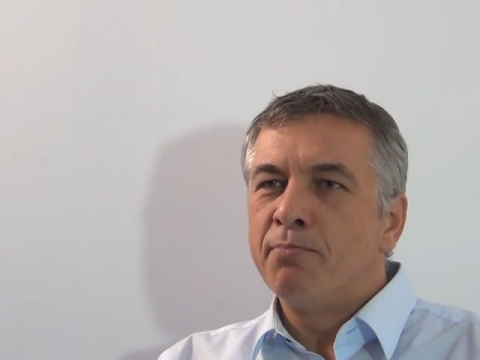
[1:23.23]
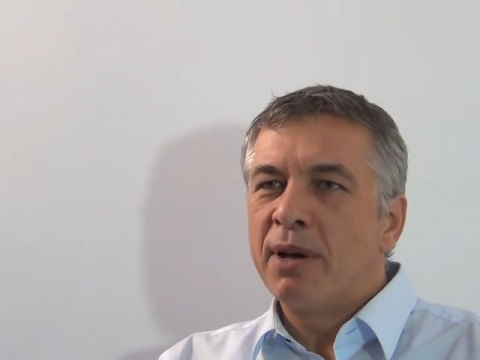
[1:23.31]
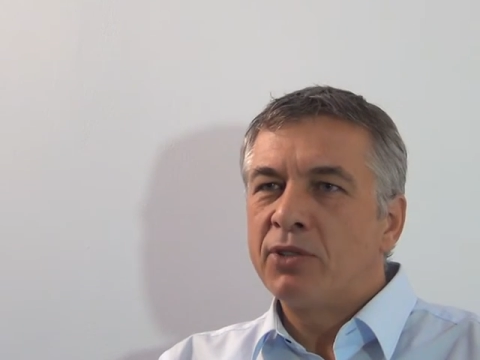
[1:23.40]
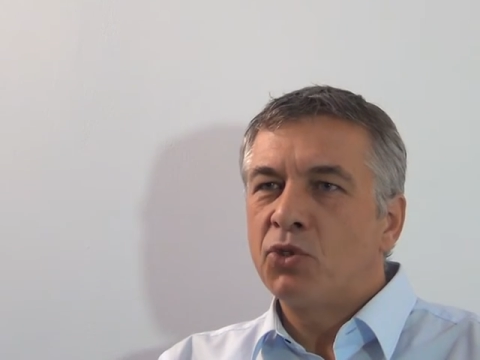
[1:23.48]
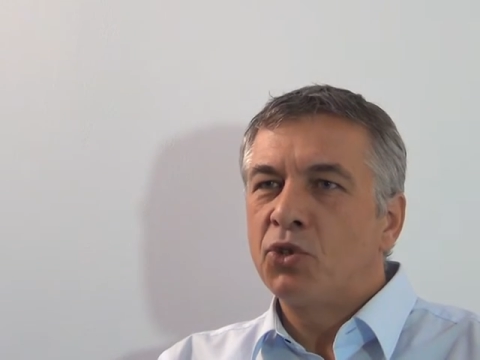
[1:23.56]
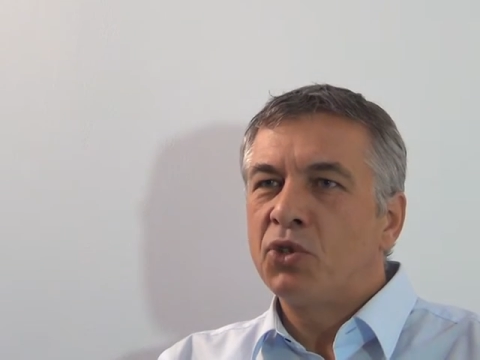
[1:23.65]

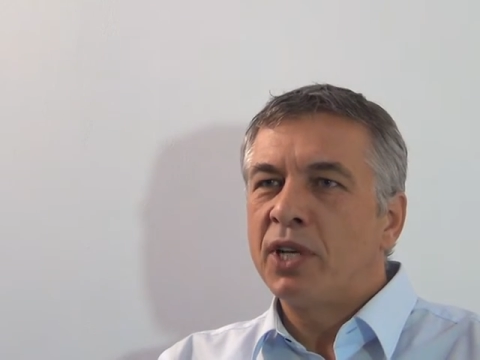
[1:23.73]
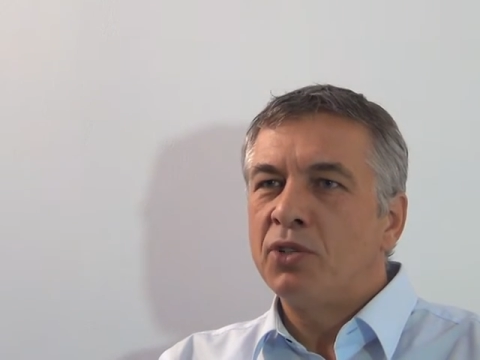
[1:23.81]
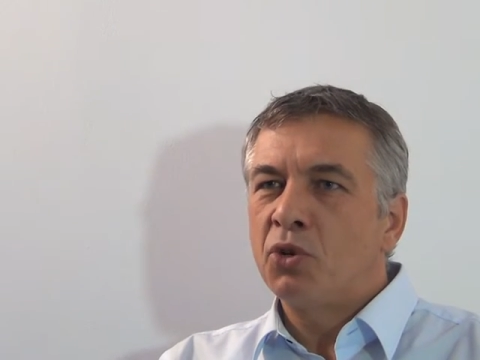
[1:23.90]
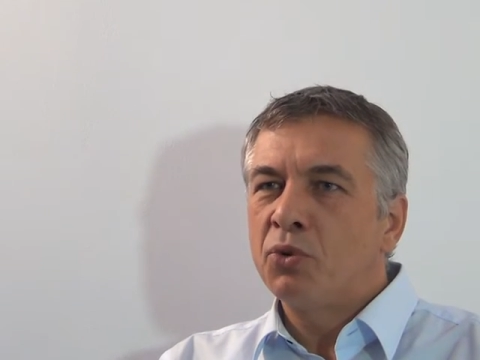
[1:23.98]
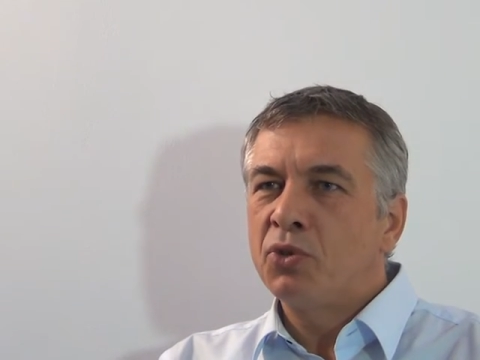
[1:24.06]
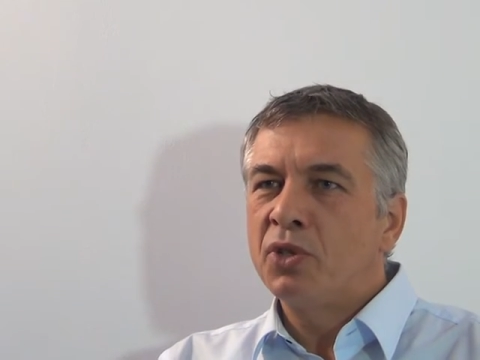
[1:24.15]

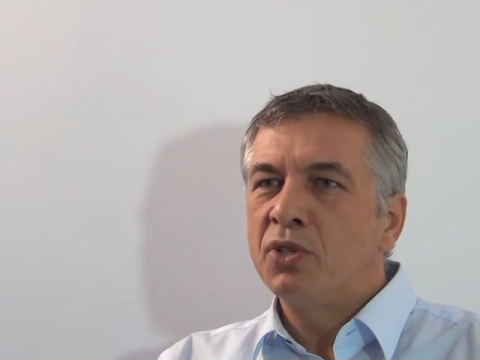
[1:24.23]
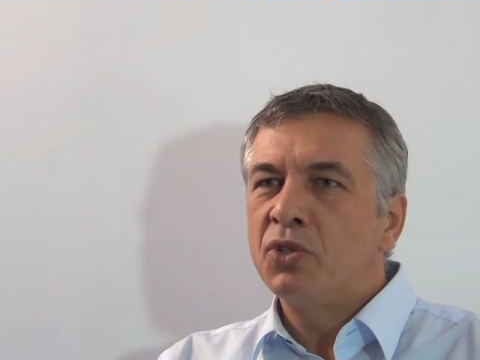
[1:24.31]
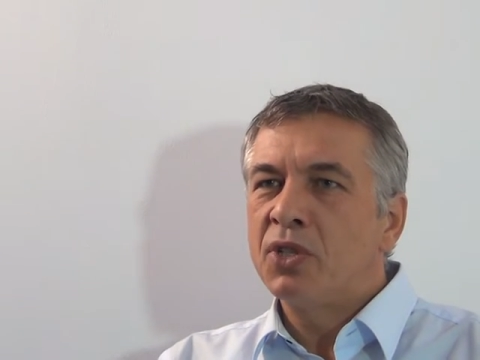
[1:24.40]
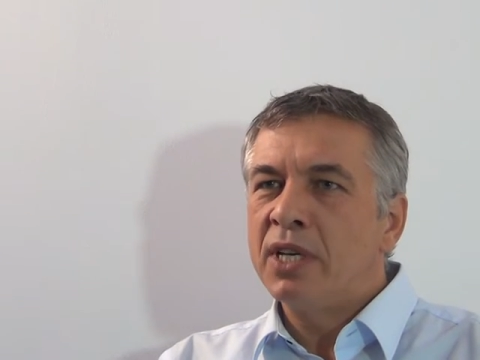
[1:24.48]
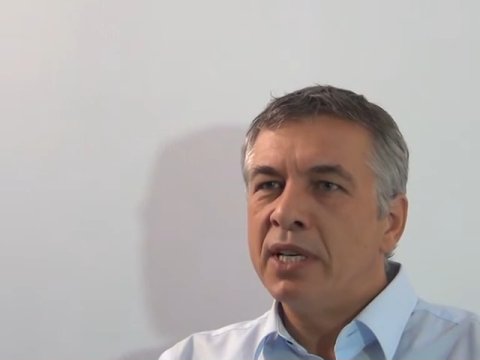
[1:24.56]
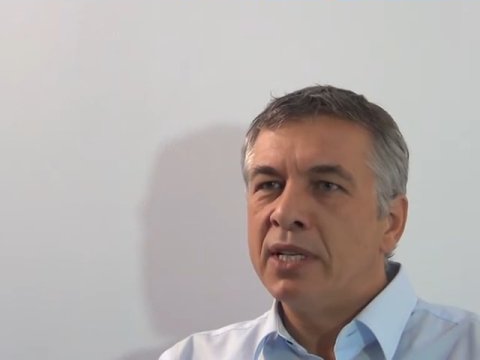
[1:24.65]

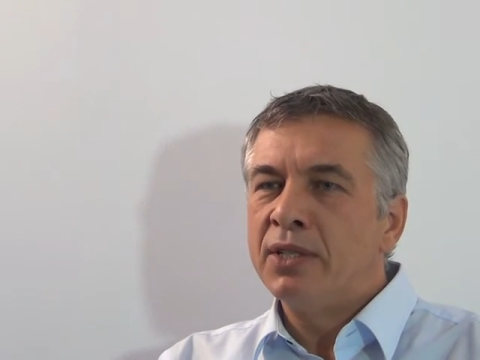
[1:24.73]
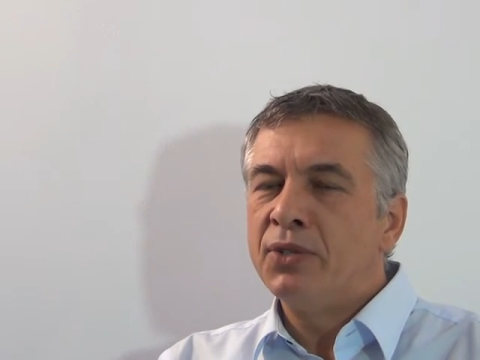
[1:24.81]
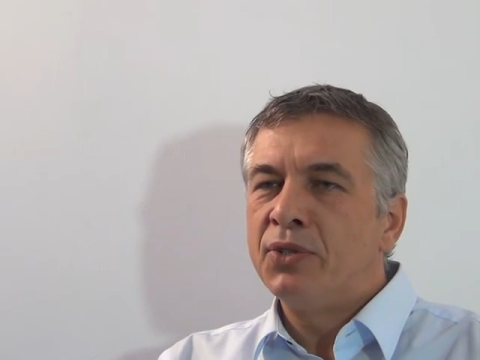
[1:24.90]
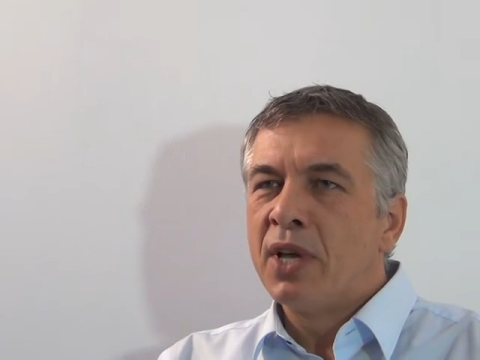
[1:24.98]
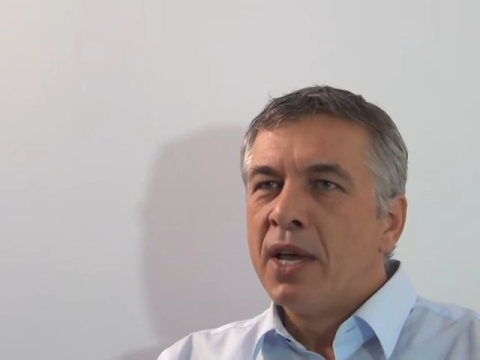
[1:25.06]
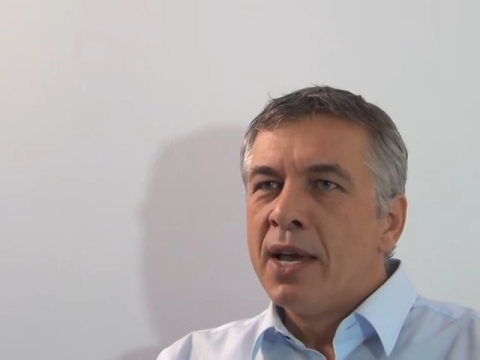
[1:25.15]
Mastocytosis
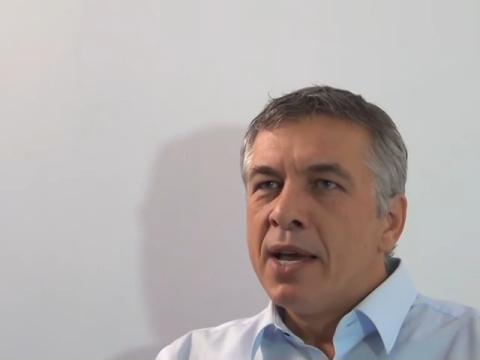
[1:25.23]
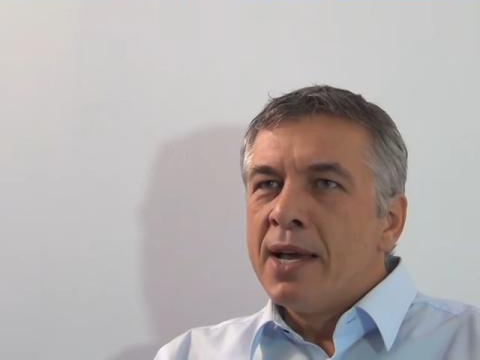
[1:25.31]
is